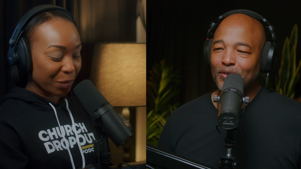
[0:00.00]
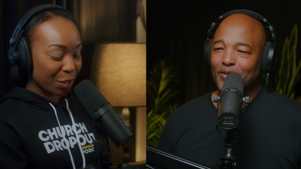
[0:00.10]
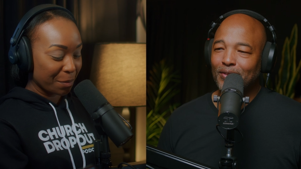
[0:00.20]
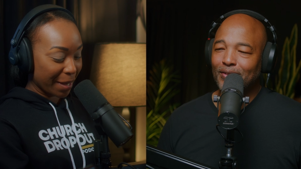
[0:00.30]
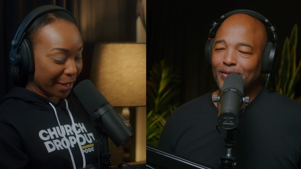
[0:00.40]

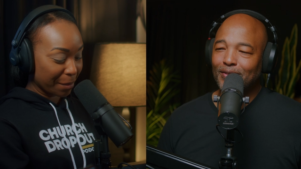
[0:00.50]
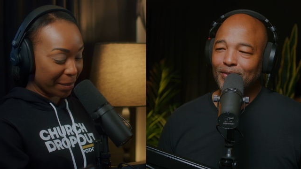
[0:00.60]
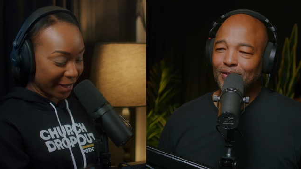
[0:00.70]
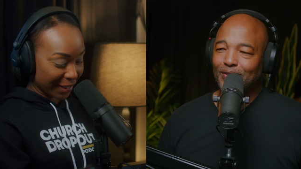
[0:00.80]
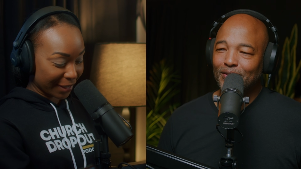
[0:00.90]
Speaker 1: to make a
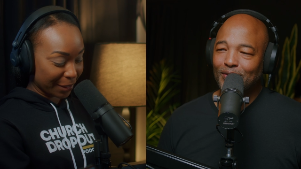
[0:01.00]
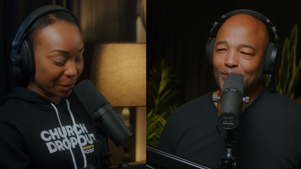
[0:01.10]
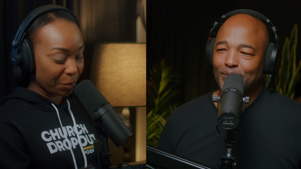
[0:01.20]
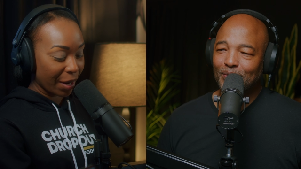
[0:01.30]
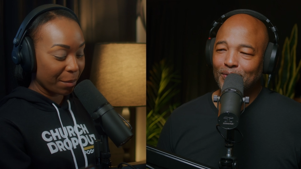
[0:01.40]
buck,
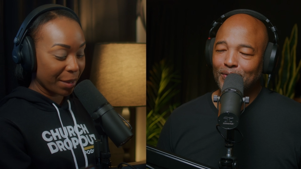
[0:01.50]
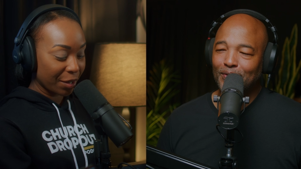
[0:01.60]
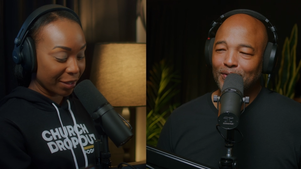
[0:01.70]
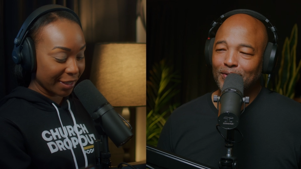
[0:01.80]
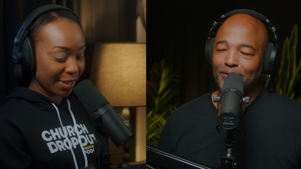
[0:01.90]

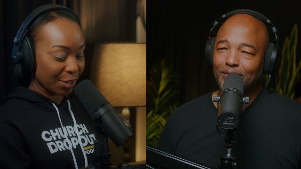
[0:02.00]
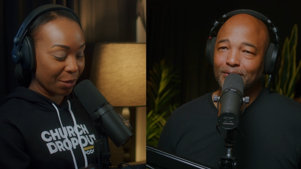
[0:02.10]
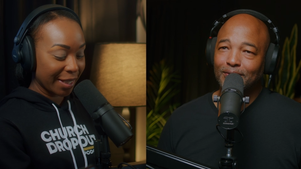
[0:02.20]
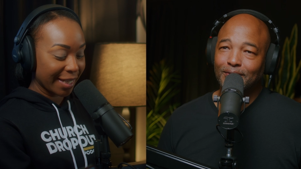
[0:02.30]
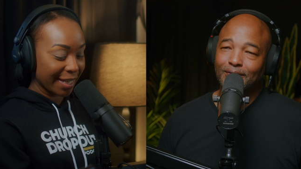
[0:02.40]
primarily so
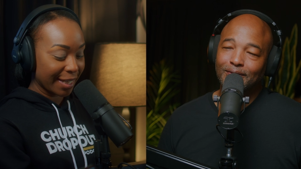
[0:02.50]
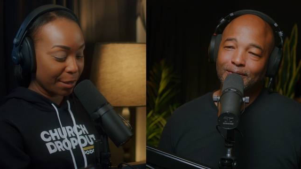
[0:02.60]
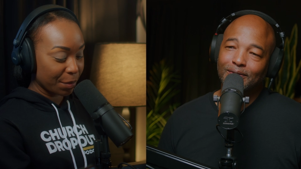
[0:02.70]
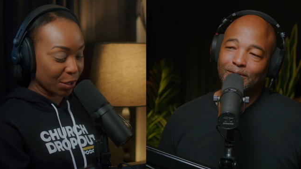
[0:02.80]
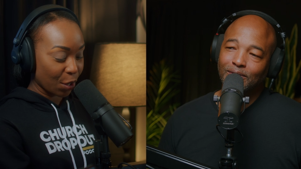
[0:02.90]
he can
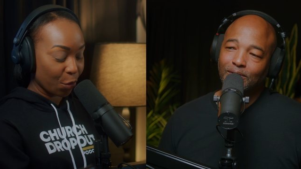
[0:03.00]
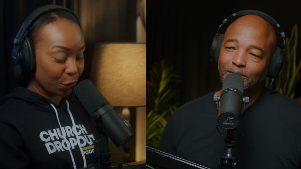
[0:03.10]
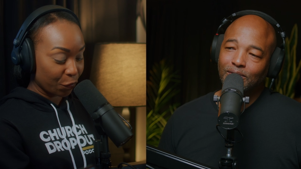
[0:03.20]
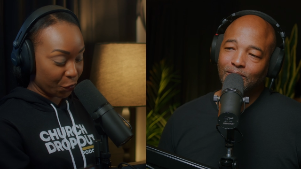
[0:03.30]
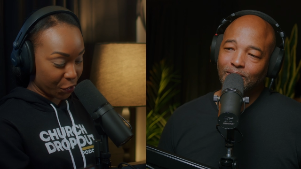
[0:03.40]
keep his own
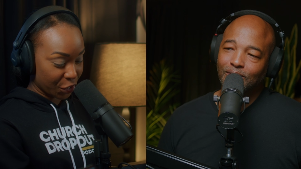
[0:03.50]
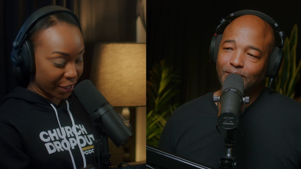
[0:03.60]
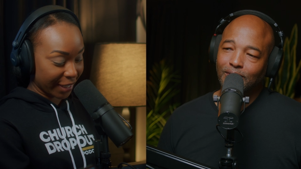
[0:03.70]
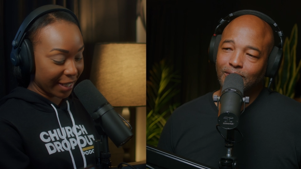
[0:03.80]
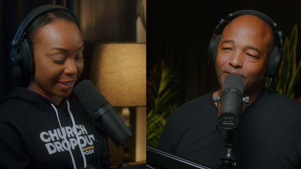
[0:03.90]

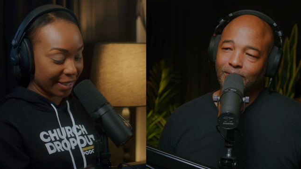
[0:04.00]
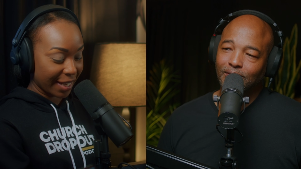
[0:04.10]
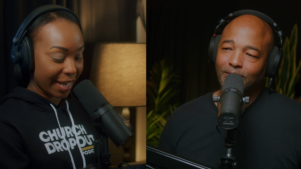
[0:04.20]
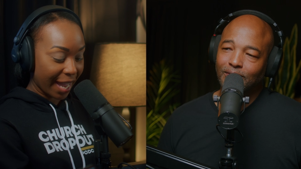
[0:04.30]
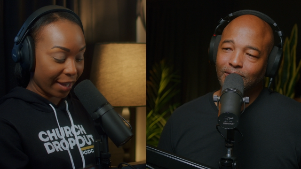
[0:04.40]
fortune and
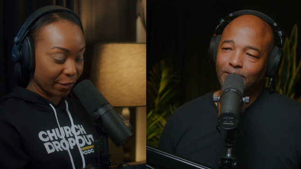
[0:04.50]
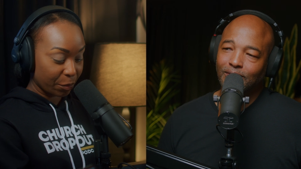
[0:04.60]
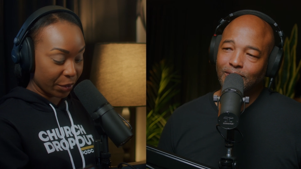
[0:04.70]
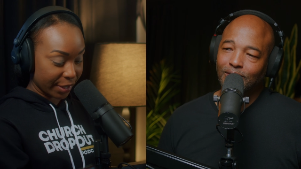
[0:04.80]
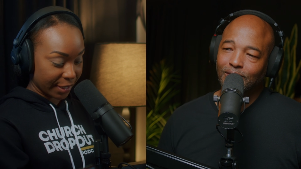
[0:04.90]
stay out of
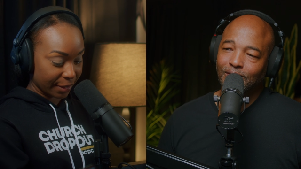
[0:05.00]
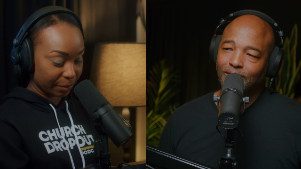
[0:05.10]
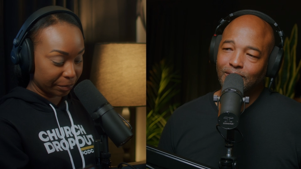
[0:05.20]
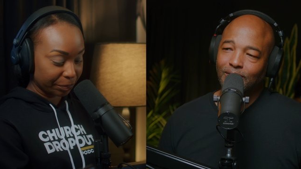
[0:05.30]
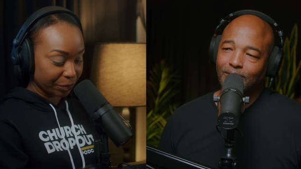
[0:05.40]
prison.
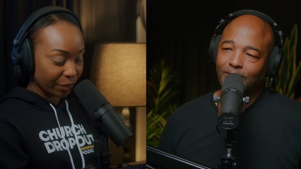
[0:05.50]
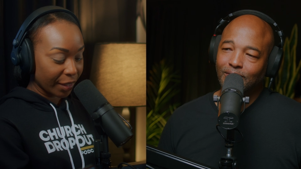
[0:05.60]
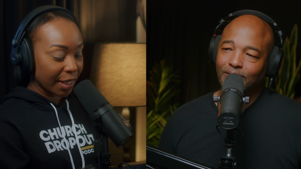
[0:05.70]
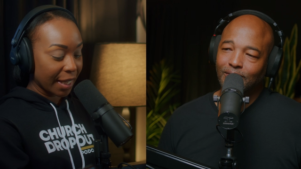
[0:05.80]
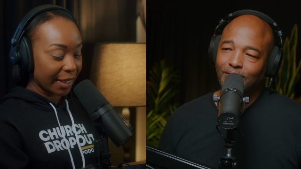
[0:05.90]

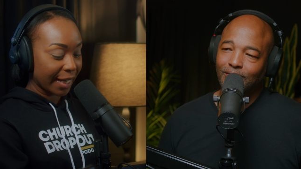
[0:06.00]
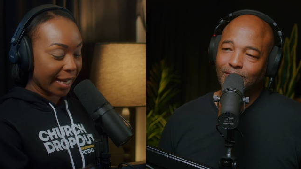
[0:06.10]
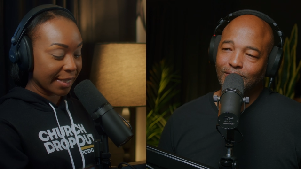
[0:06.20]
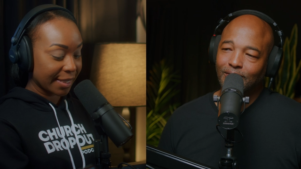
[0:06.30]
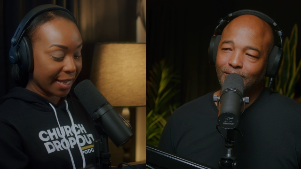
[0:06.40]
Like
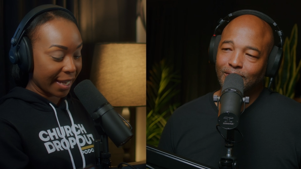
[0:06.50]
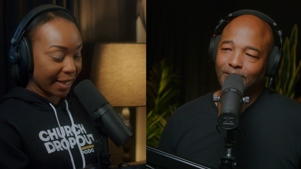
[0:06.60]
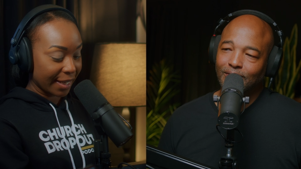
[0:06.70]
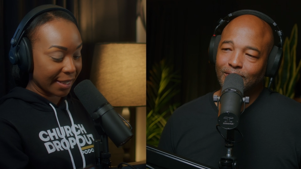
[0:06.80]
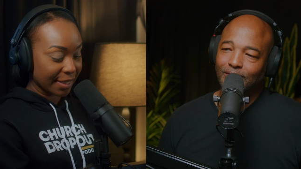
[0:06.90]
I
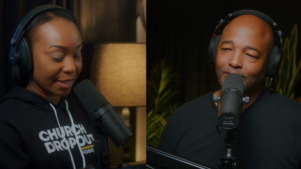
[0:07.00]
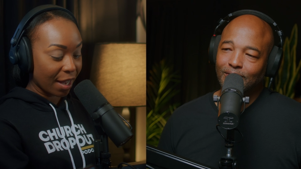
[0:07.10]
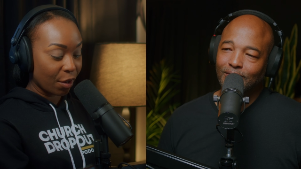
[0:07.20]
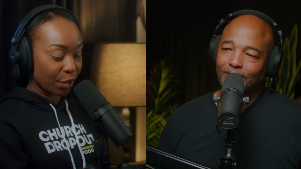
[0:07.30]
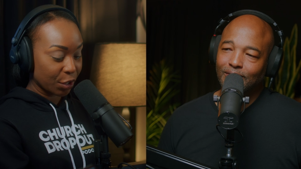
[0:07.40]
say, it's
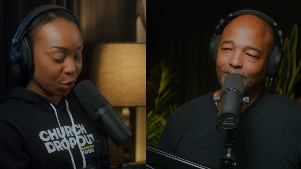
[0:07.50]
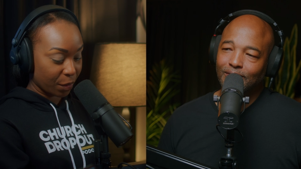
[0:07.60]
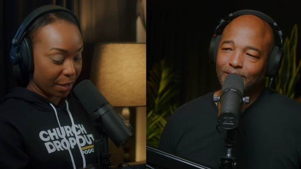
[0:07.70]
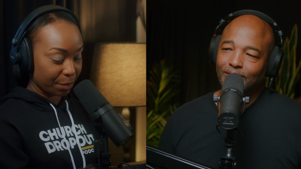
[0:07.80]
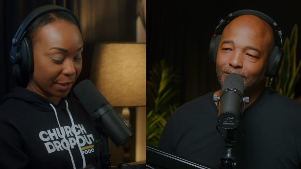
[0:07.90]
not on
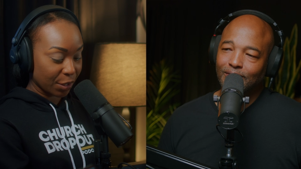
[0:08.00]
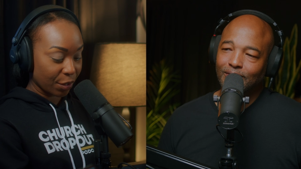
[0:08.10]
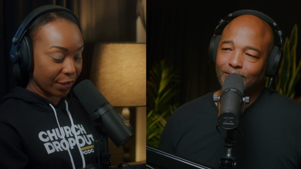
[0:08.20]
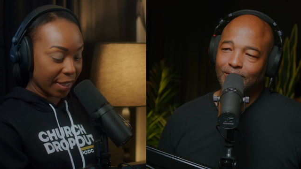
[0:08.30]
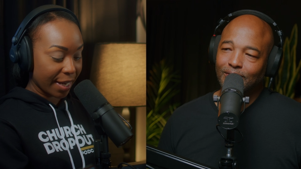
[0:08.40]
Trump, it's
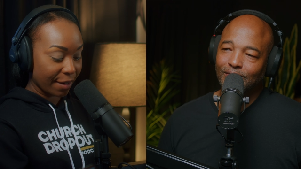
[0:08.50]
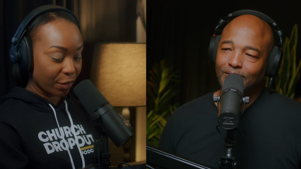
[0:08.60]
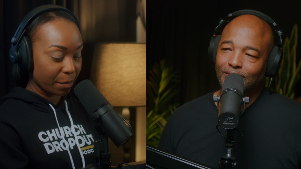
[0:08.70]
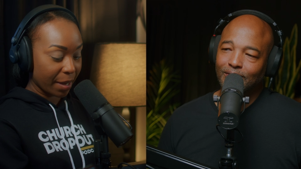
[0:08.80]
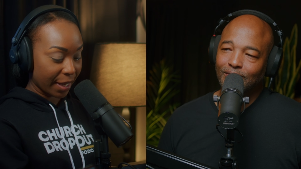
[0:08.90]
on the
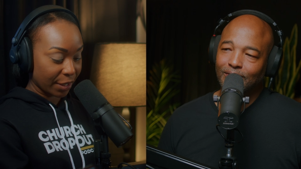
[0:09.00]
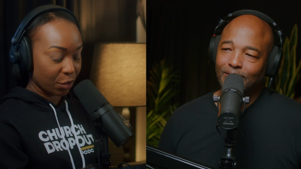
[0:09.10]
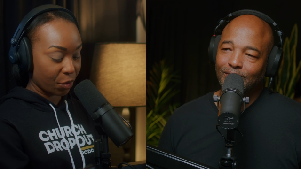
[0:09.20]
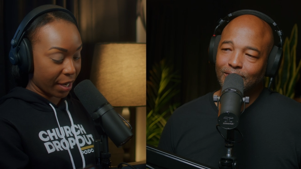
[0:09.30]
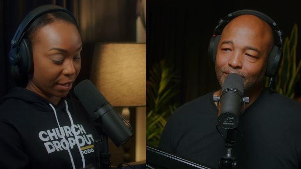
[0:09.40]
never mind
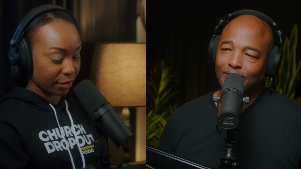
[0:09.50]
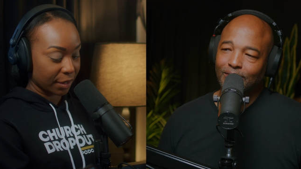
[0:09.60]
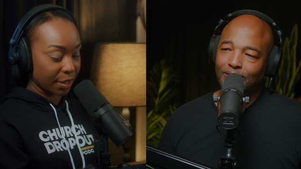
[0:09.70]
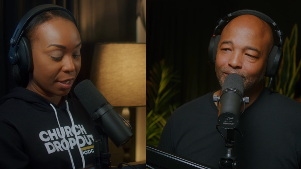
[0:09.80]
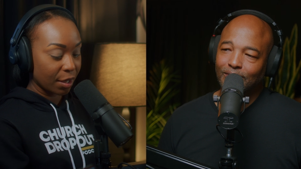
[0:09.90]
crowd.
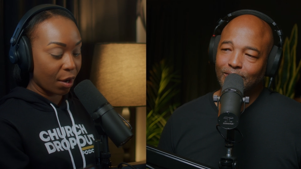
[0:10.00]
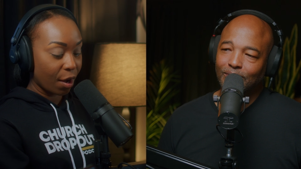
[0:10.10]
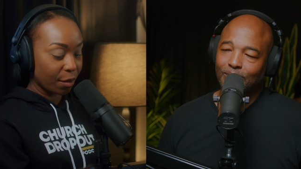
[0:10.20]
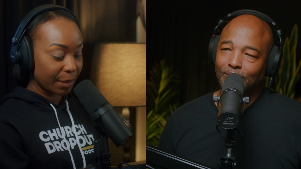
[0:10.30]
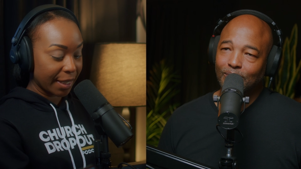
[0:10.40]

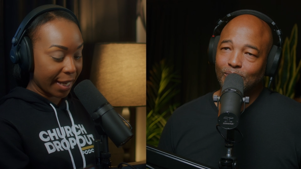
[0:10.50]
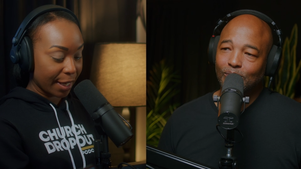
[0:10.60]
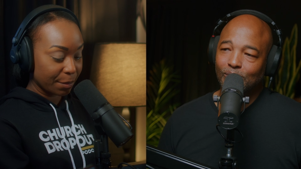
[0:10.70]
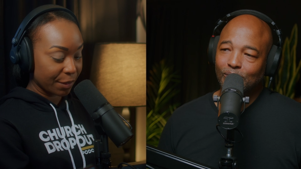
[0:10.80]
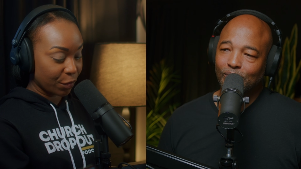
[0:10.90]
Call me
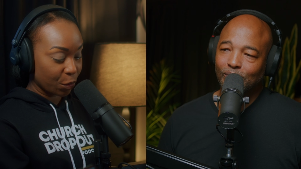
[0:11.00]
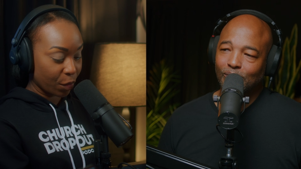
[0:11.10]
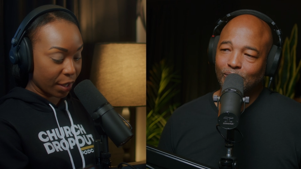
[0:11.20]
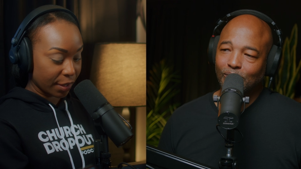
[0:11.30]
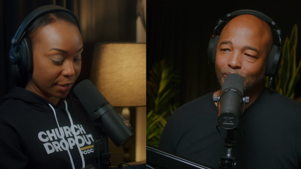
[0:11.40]
names if you
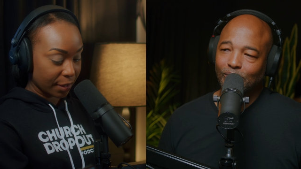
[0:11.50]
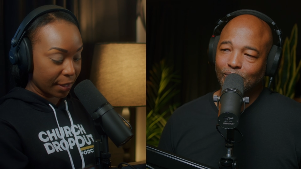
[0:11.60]
want,